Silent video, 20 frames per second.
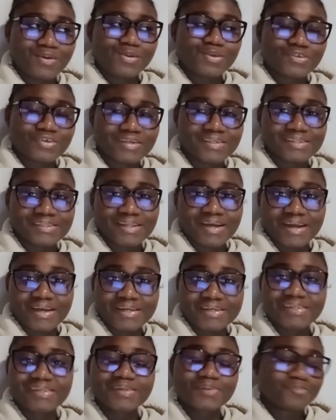just
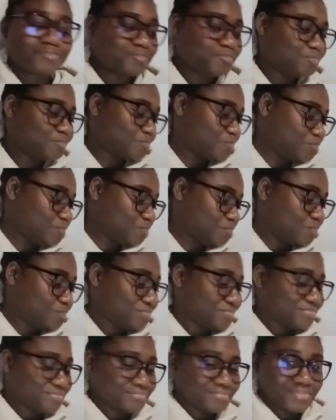died,
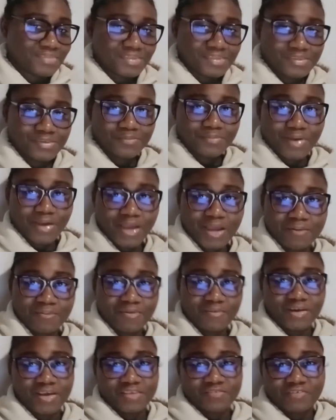so my
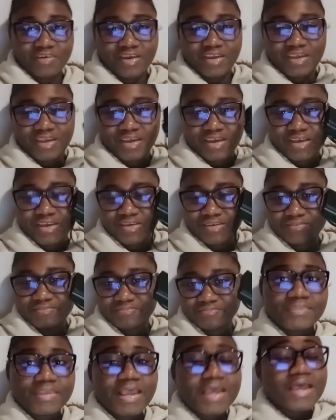camera is right here.
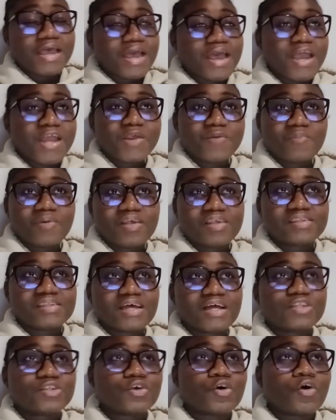Anyways,
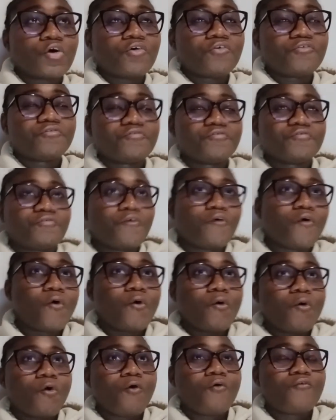that's all
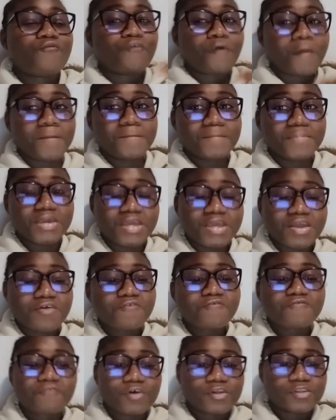from me
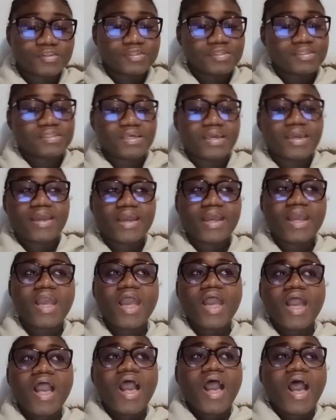for today.
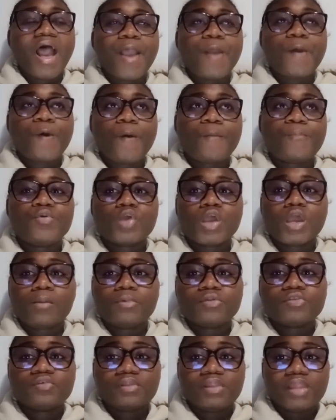I hope you're
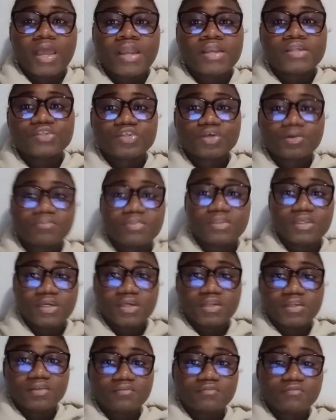able to learn
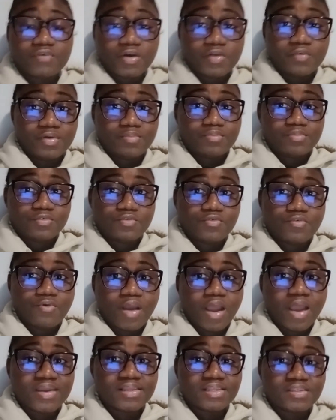something valuable
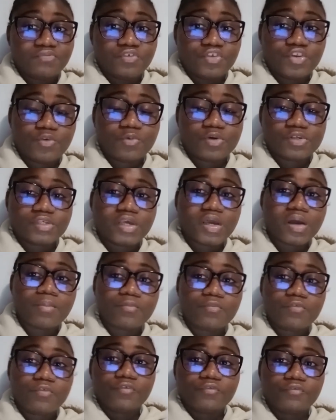and this video was
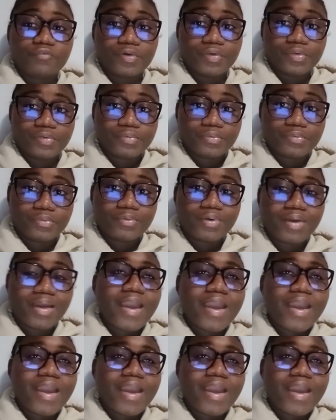helpful for you.